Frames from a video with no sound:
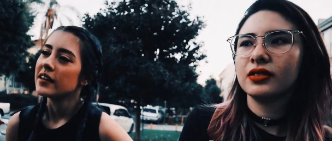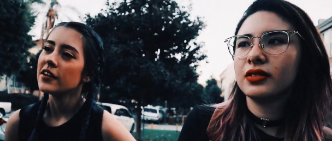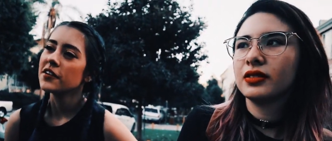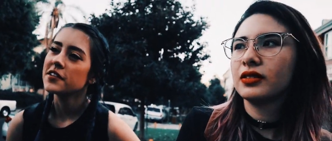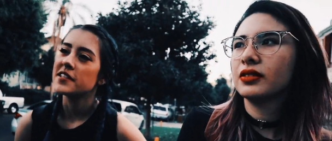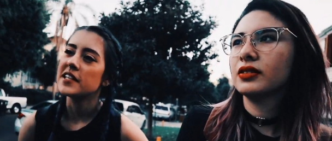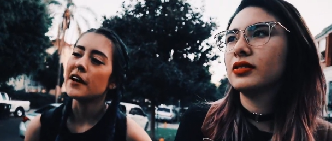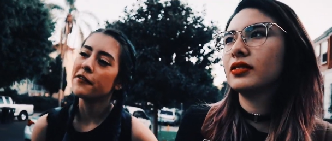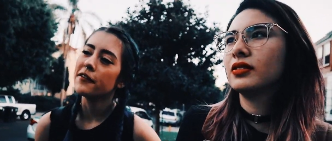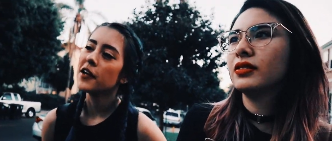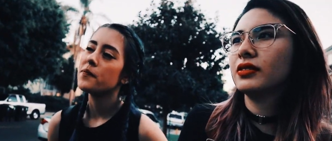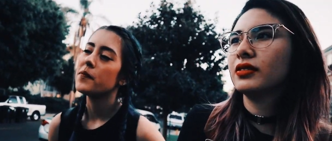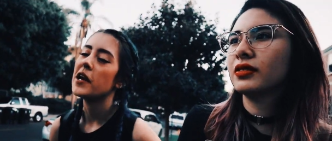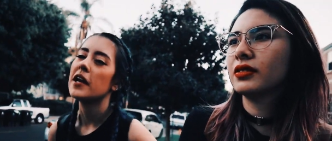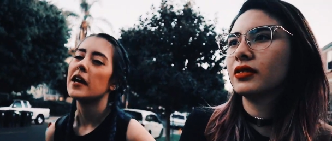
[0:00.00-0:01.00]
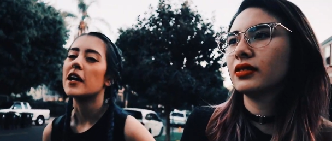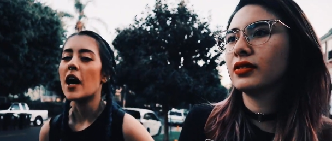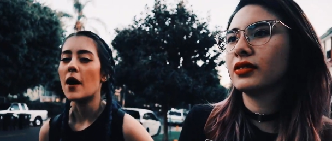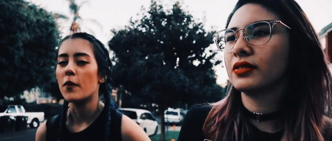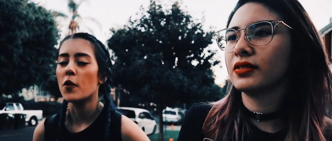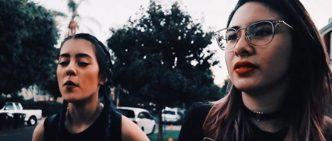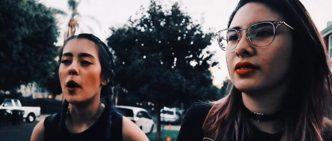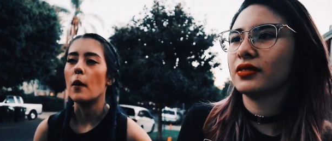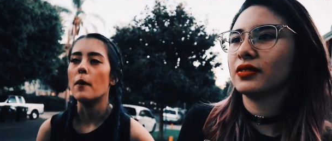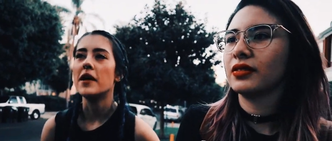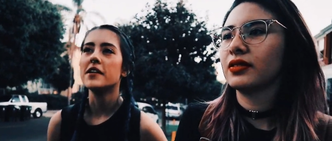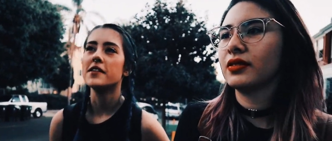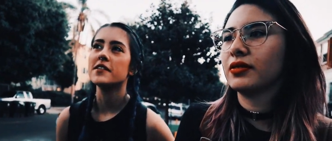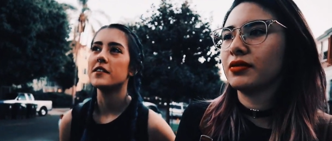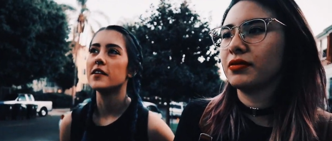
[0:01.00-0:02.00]
Speaker 1: there's definitely been a couple
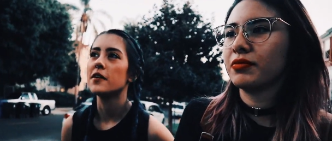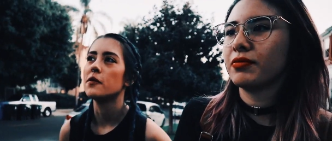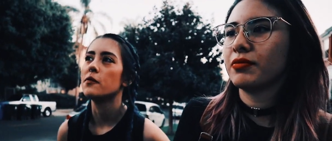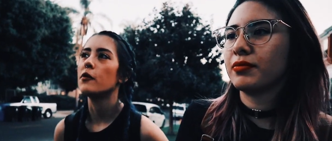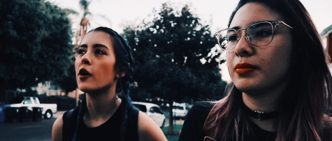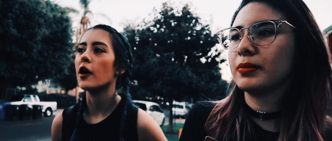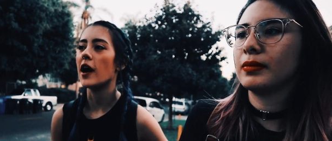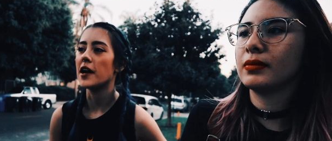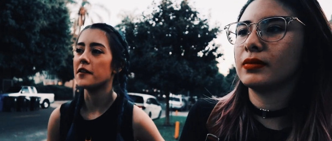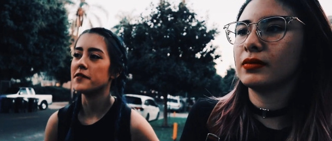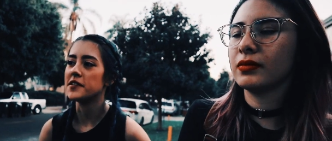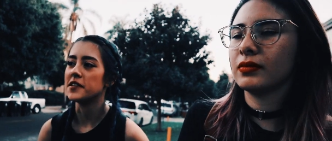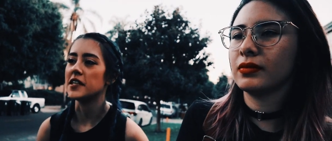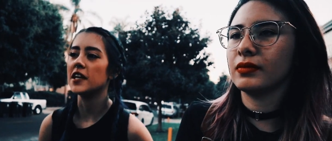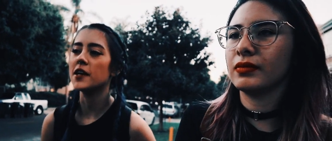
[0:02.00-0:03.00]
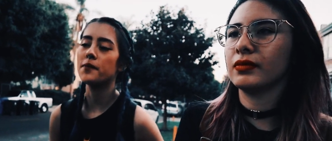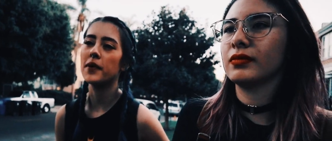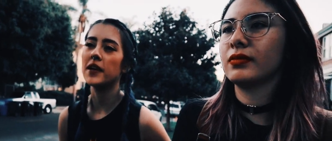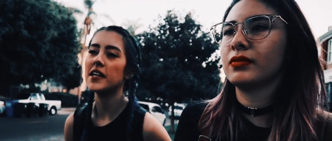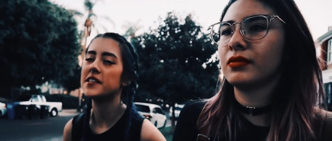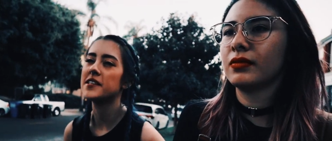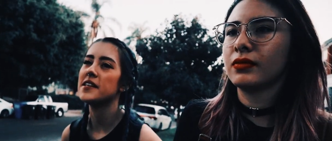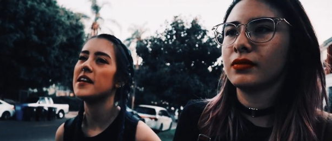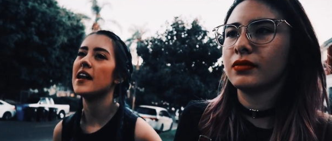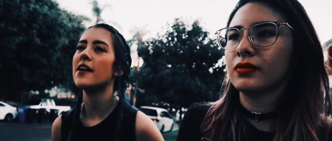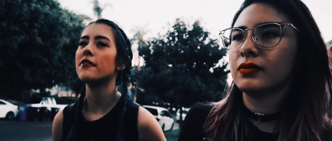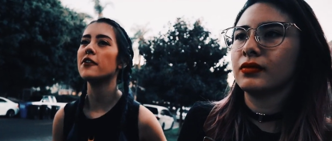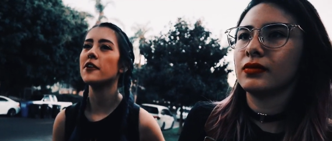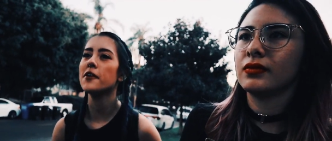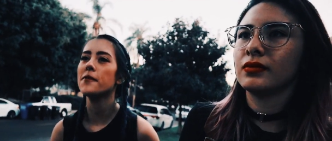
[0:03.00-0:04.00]
moments where I've seen it, but it's
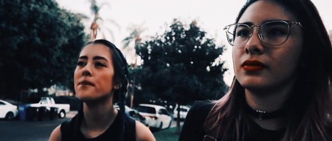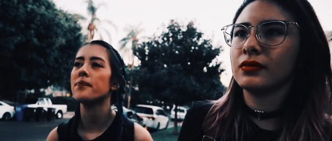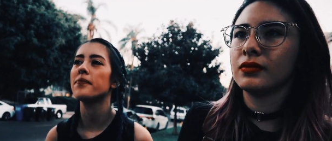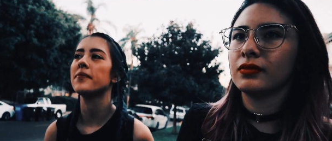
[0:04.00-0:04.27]
never,